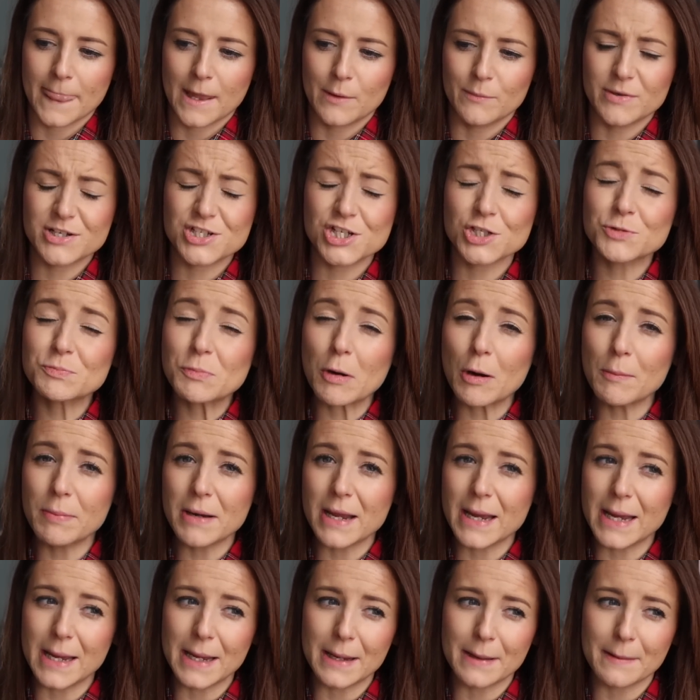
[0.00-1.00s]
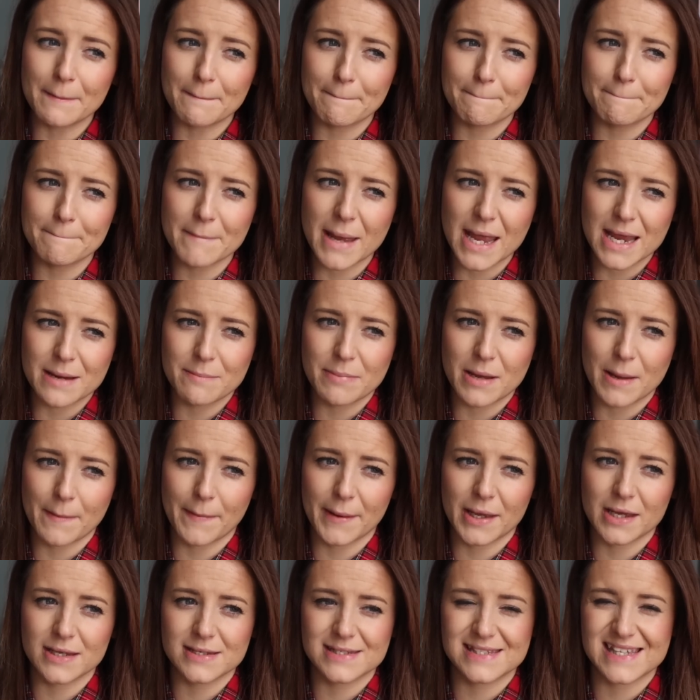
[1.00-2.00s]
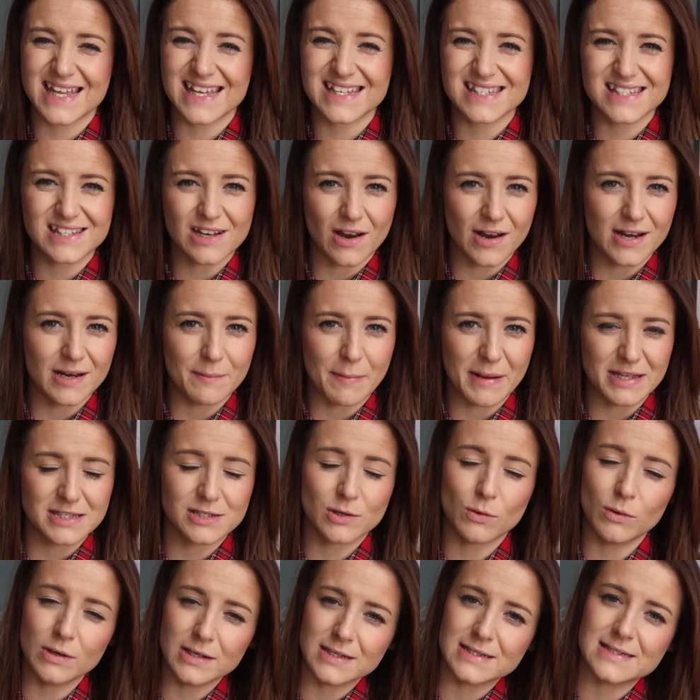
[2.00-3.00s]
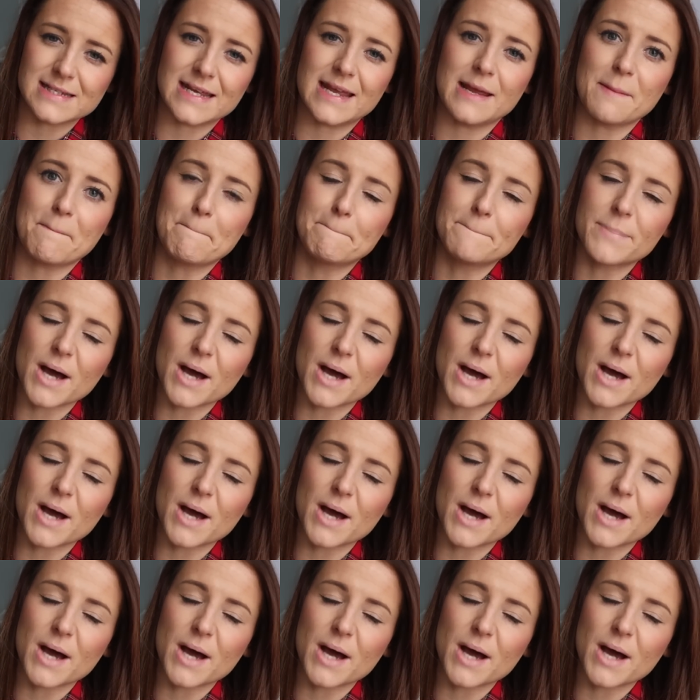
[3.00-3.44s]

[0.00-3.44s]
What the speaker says: which is probably maybe because they're slightly better quality,